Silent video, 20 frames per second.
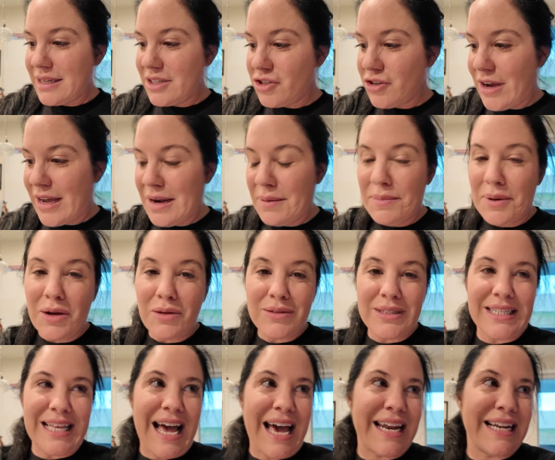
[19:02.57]
try to
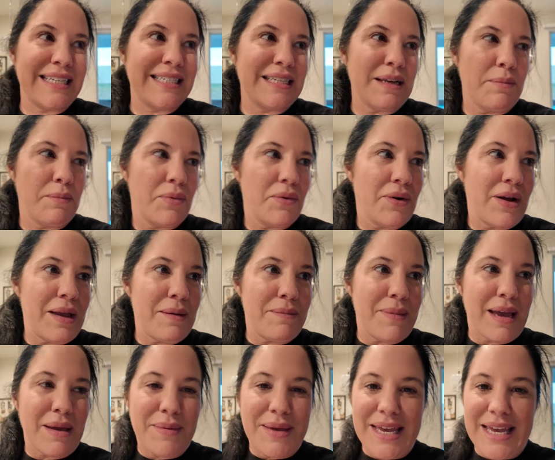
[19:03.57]
post that at some point,
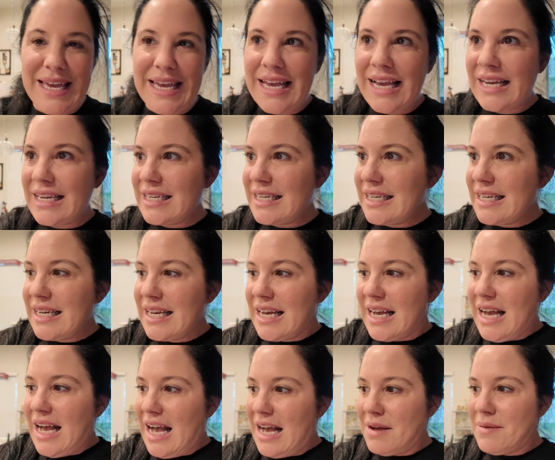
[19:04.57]
maybe
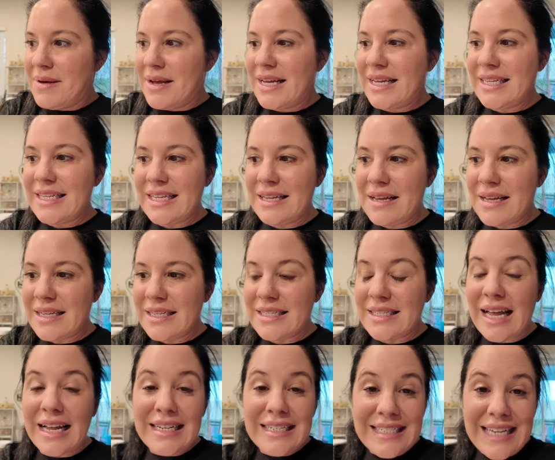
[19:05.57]

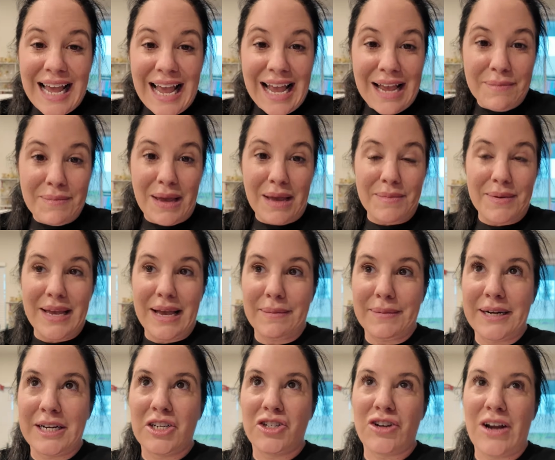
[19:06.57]
Sunday, maybe I'm
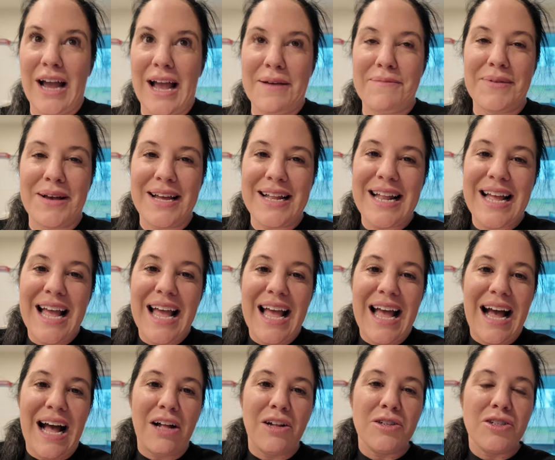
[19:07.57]
going to try. But
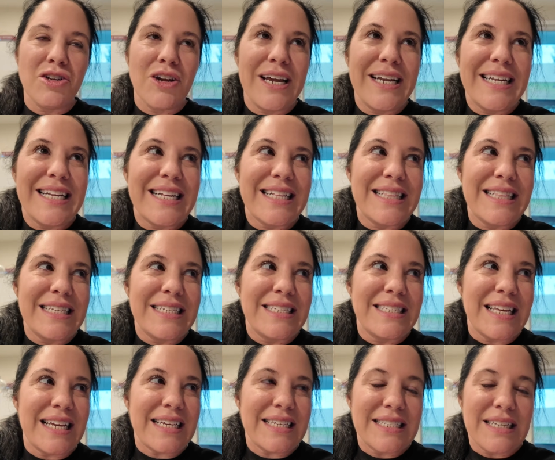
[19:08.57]
I'll try to get this
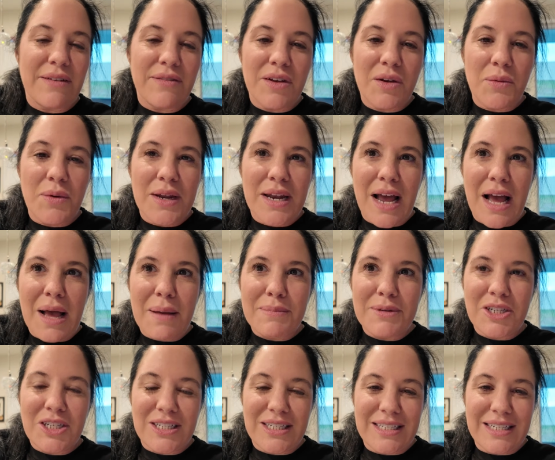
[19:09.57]
Thanksgiving one
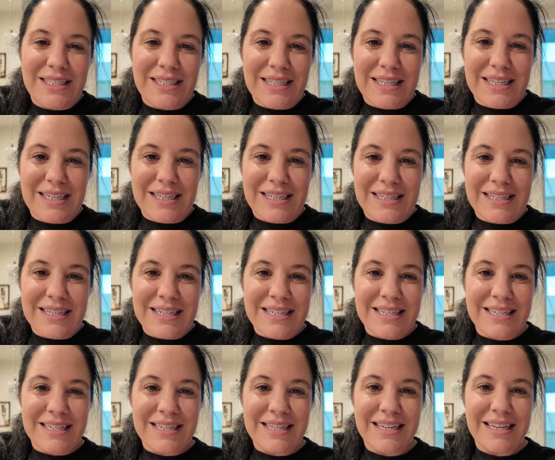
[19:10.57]
up just as an
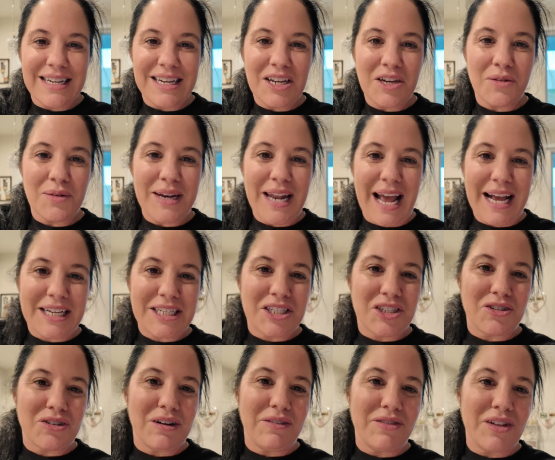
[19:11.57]

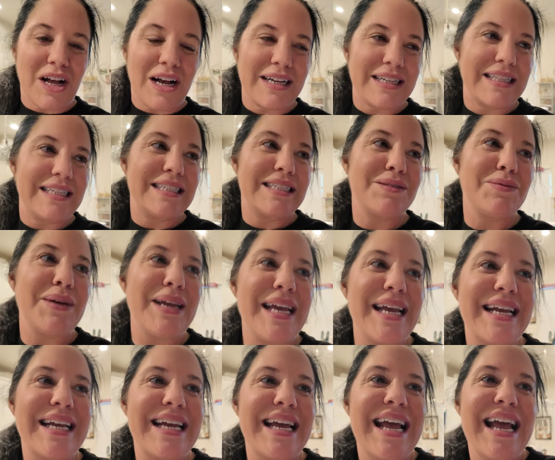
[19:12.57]
extra vlog this
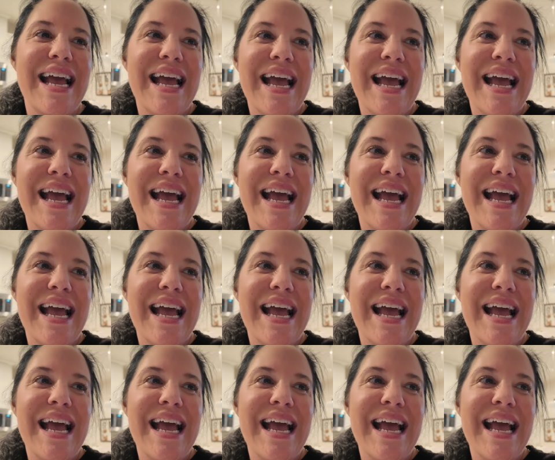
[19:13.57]
week